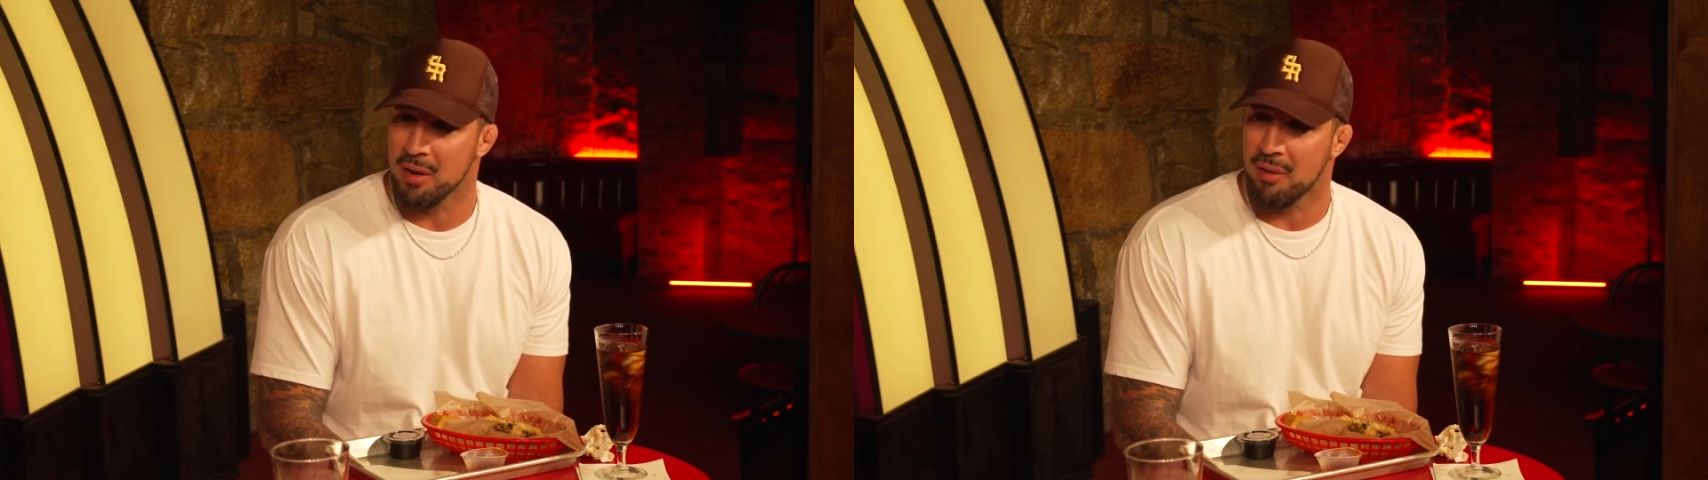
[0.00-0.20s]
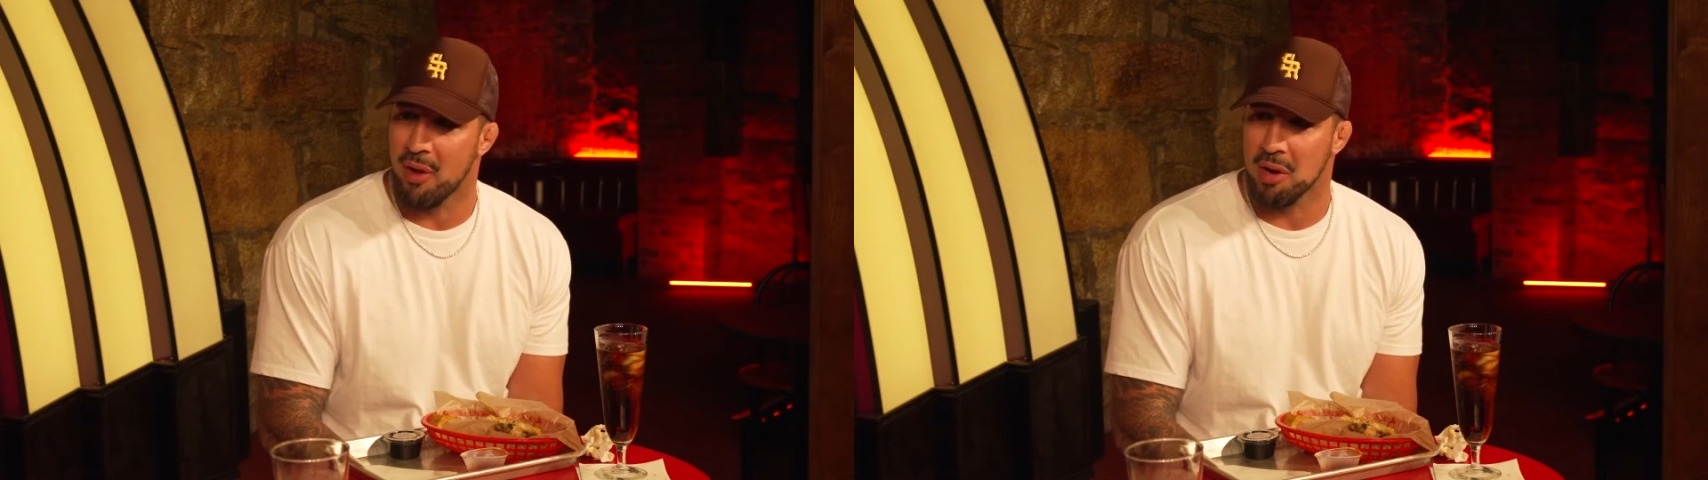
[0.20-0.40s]

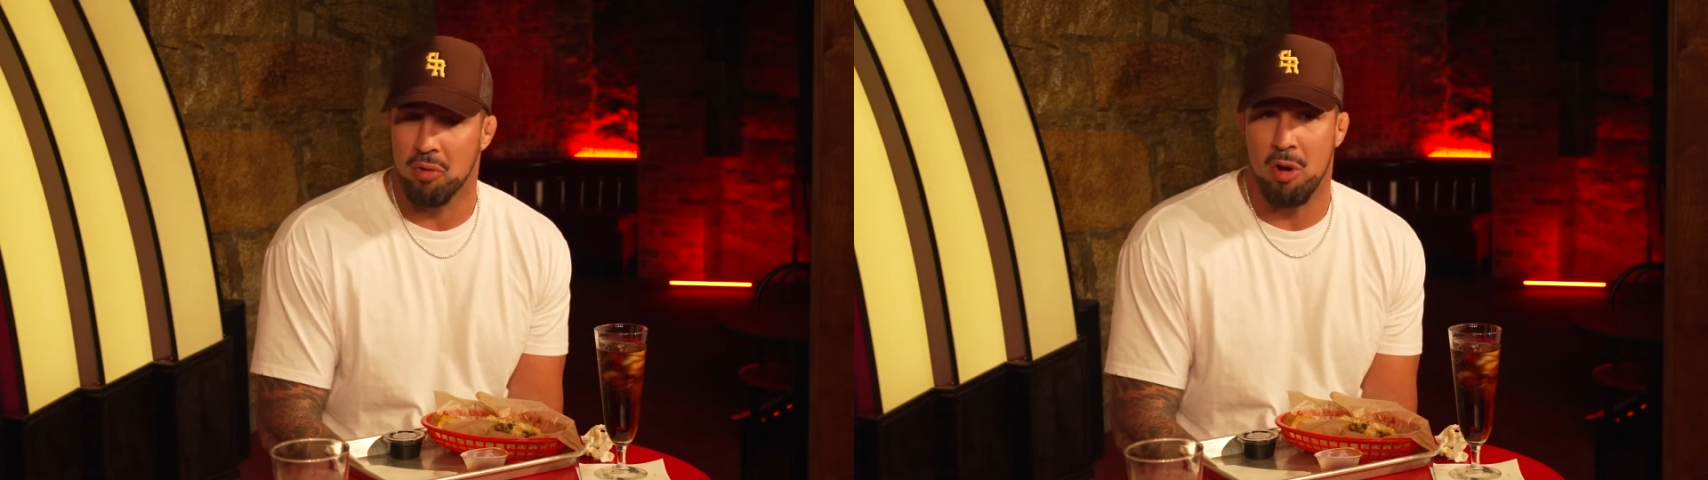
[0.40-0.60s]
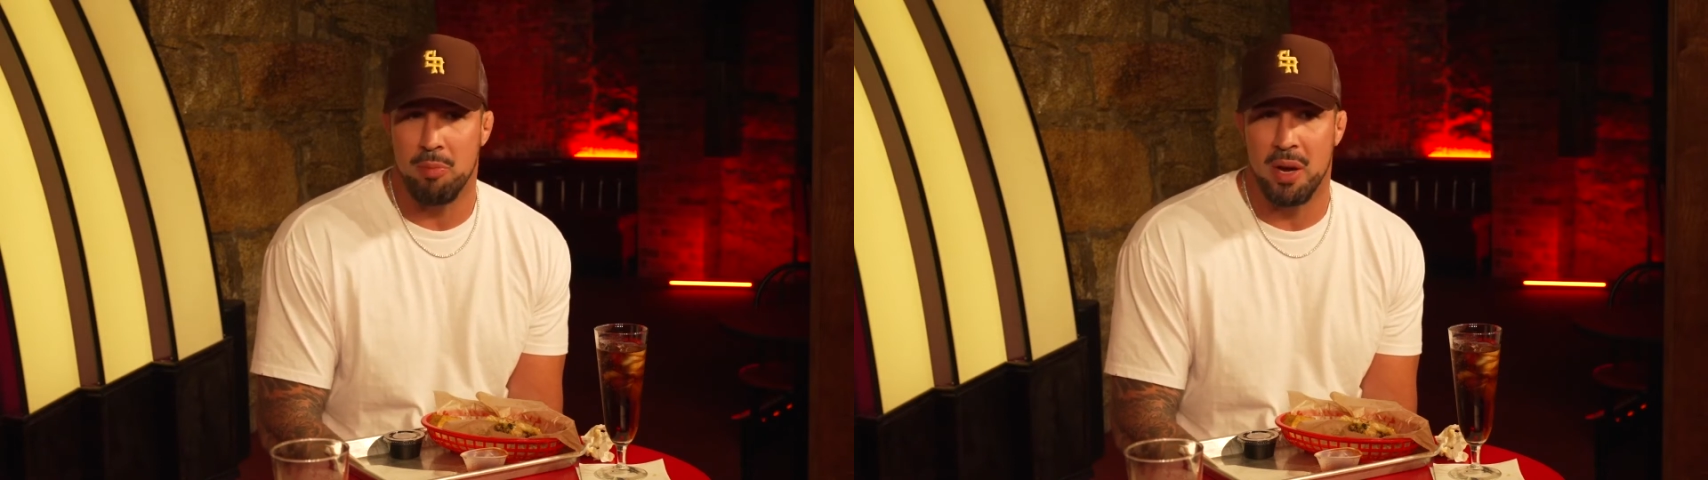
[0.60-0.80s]
You're fighting
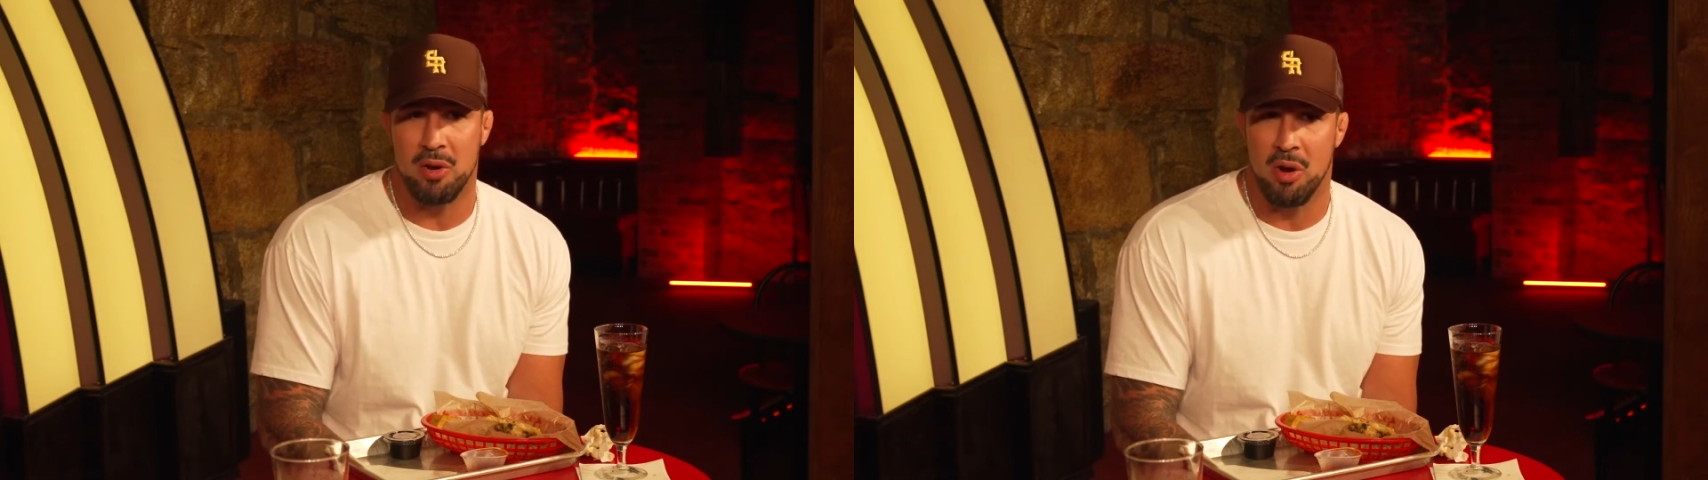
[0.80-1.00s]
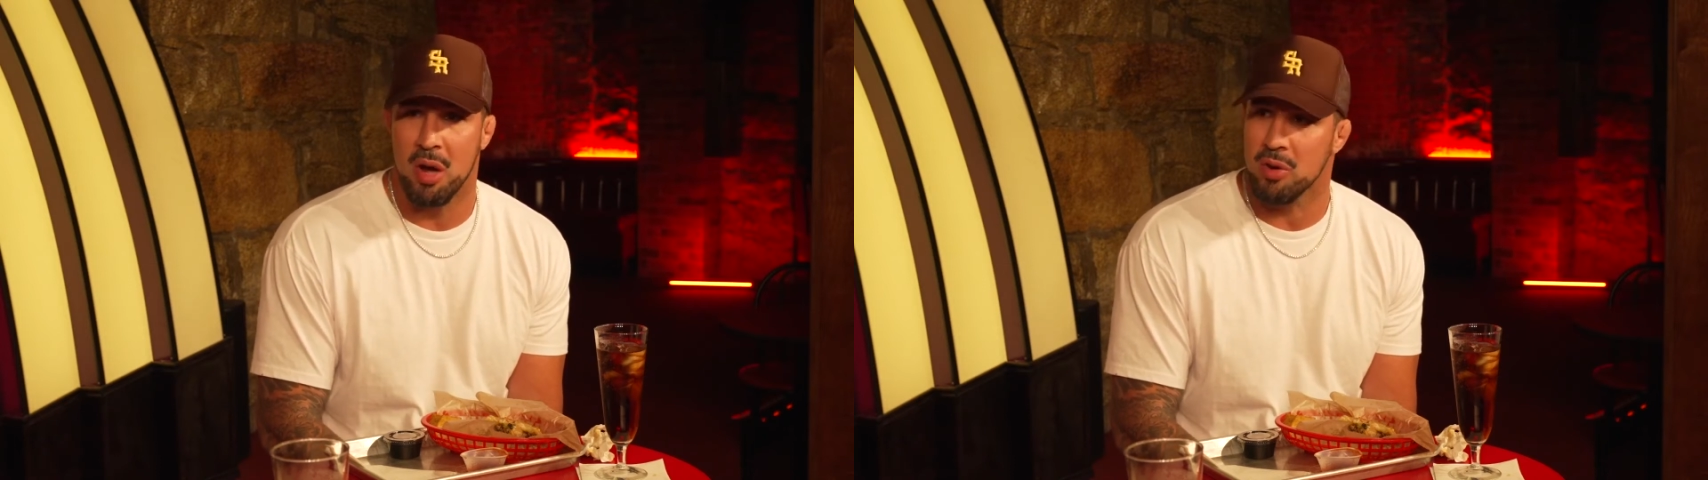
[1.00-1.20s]
grown men
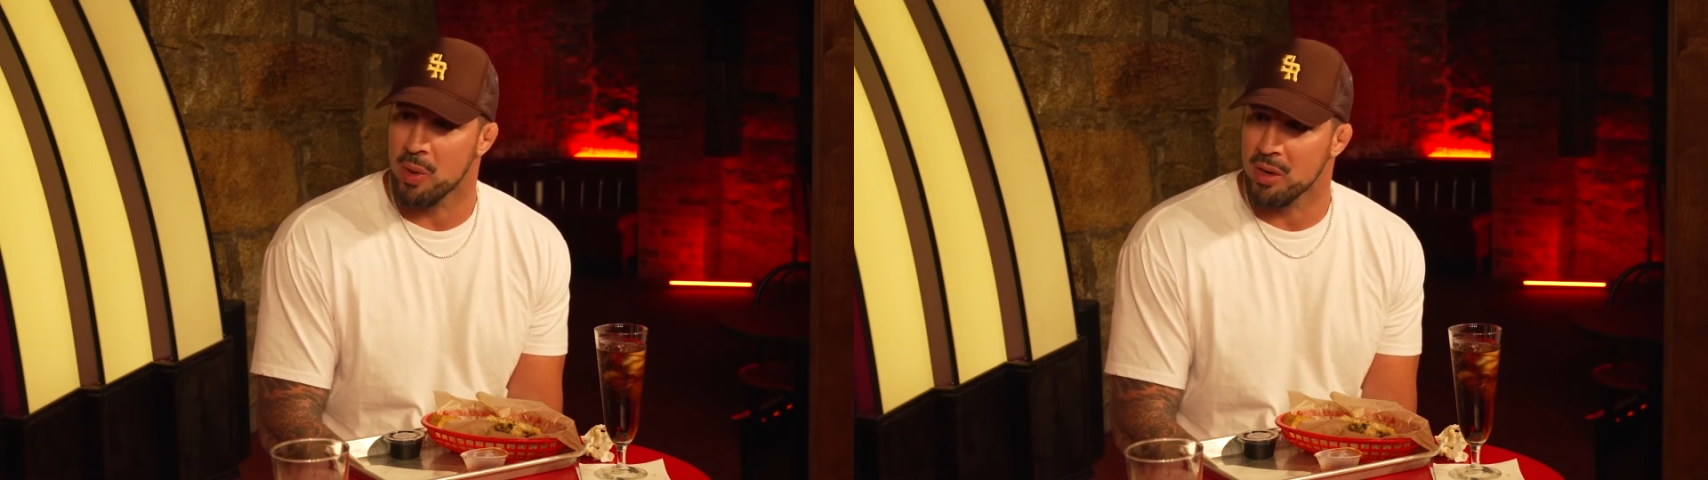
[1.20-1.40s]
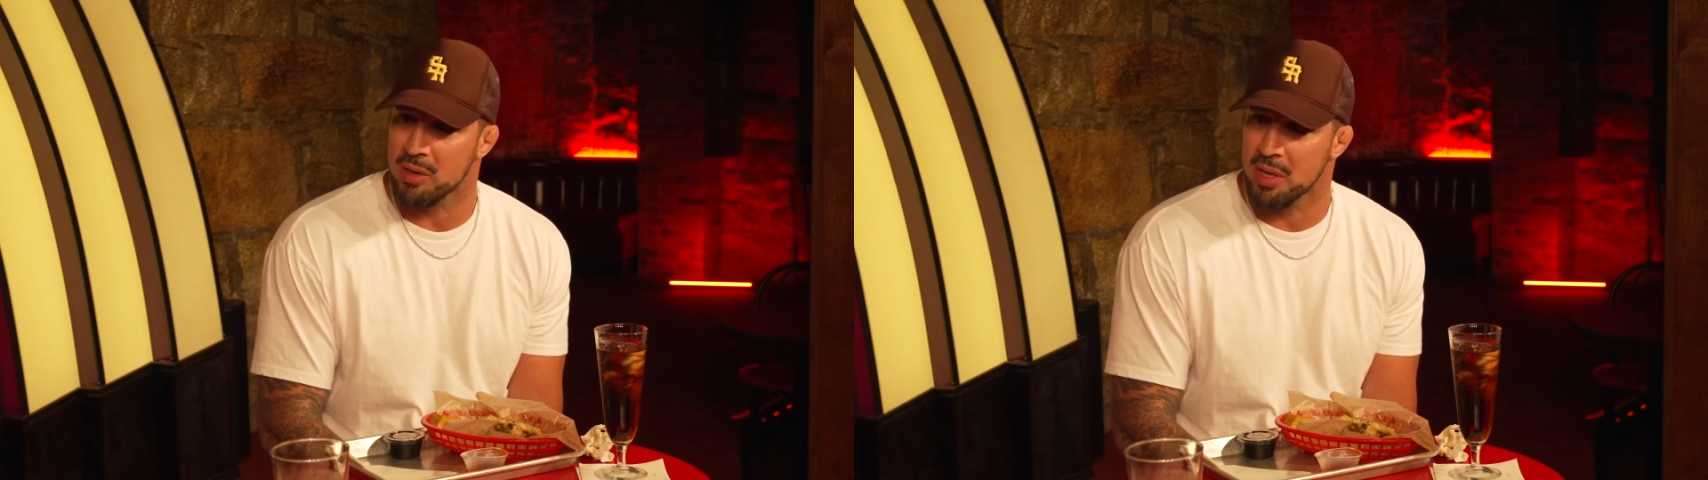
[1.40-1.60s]
in your
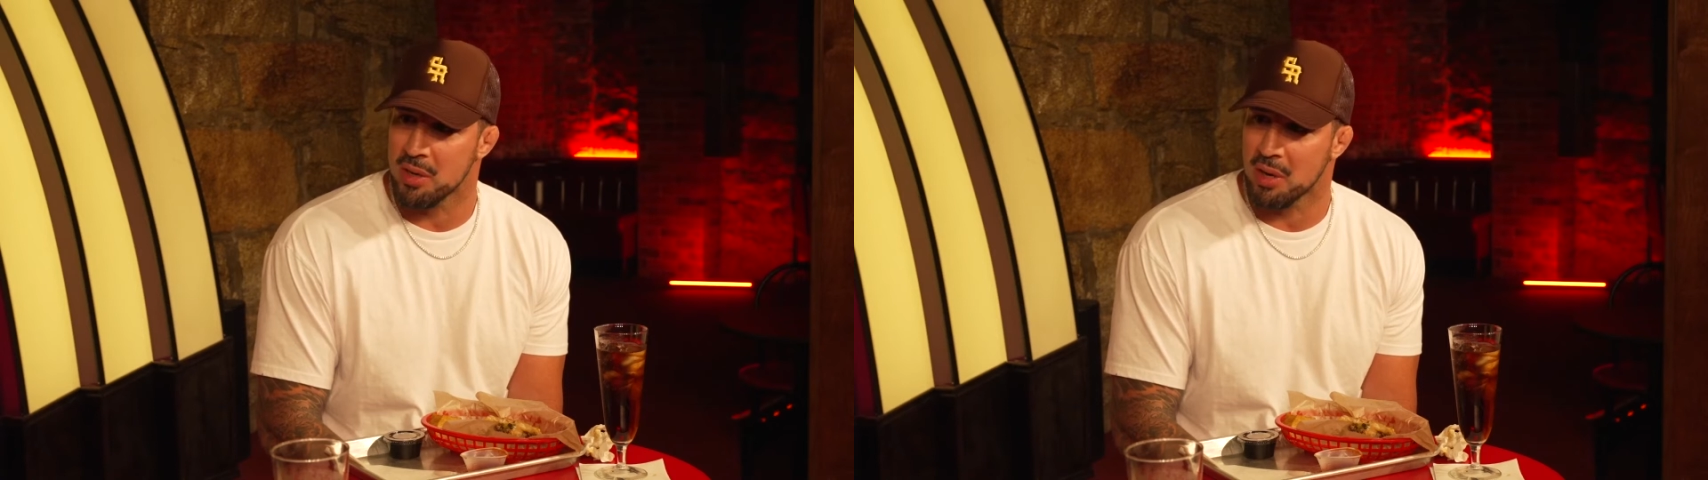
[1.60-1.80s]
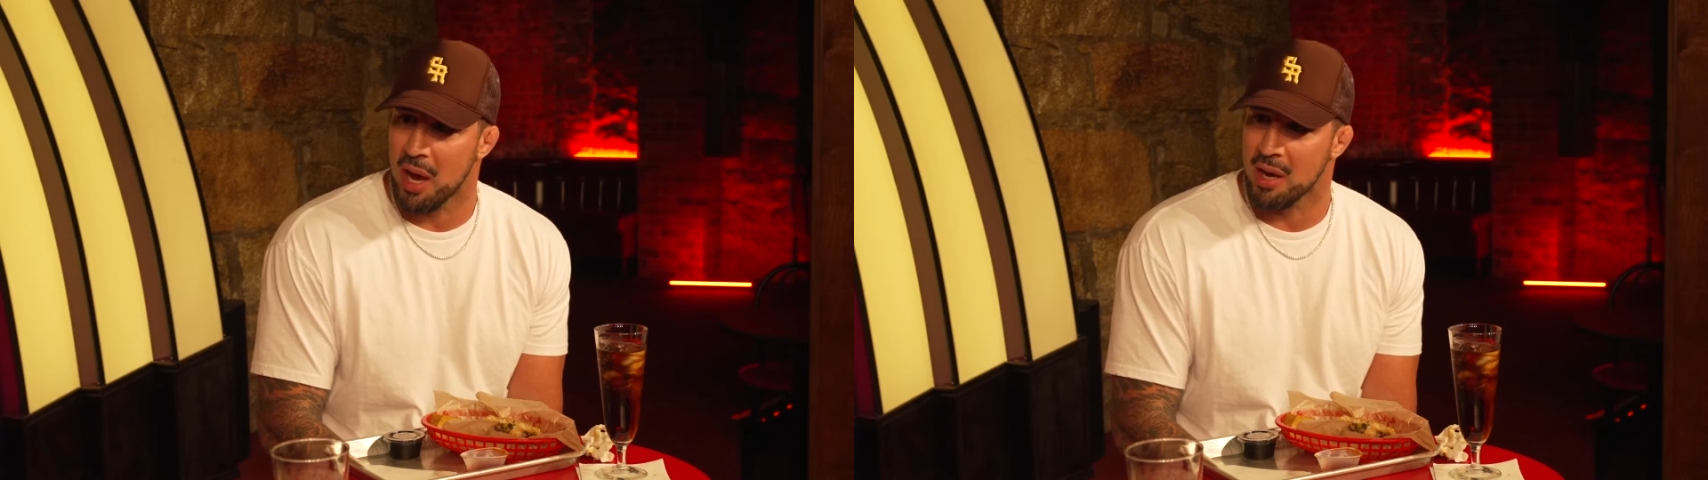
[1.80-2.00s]
underwear in a
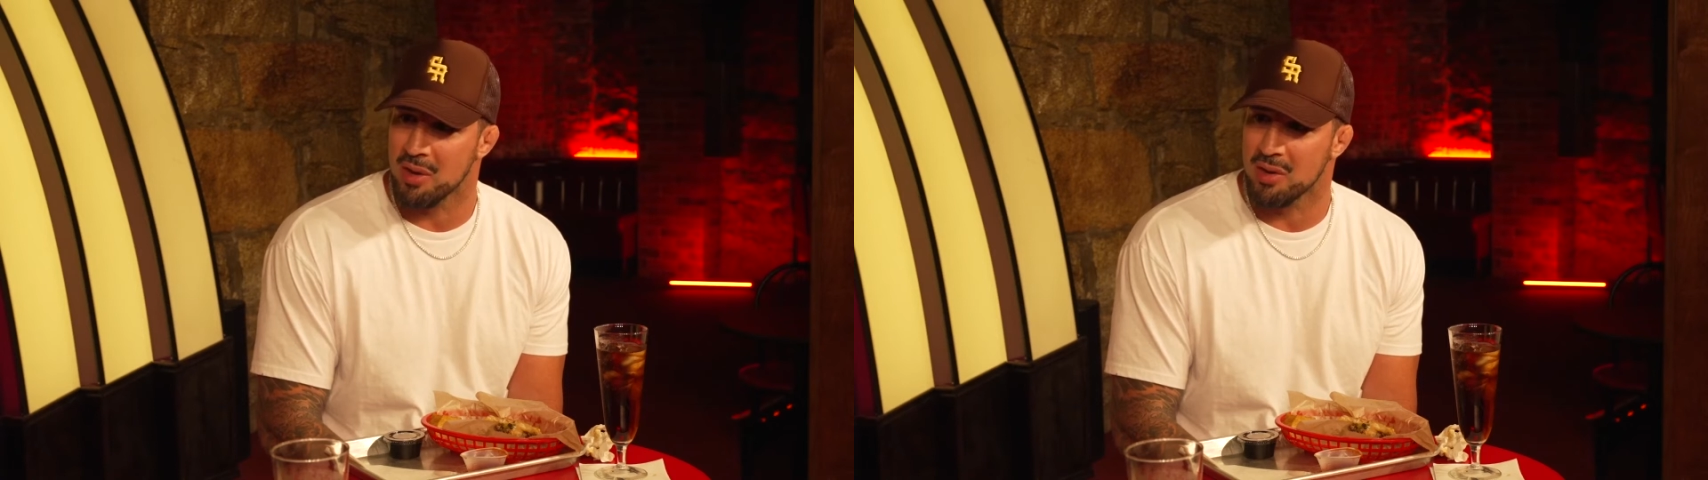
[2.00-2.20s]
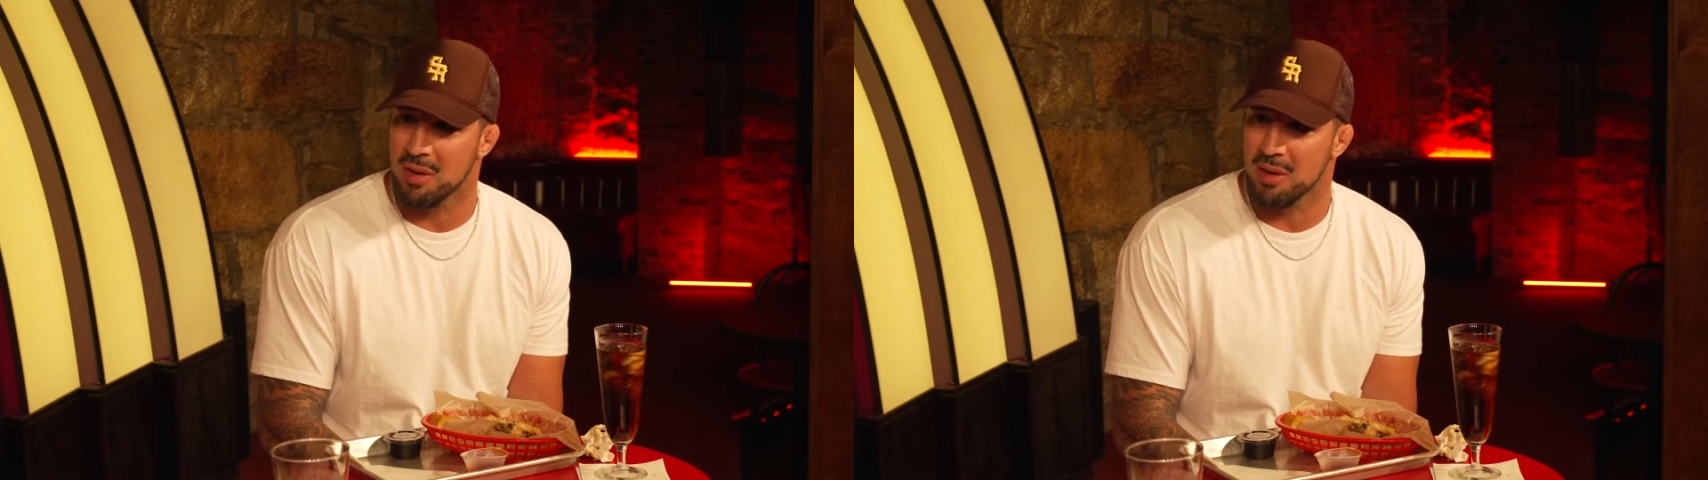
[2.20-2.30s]
steel cage.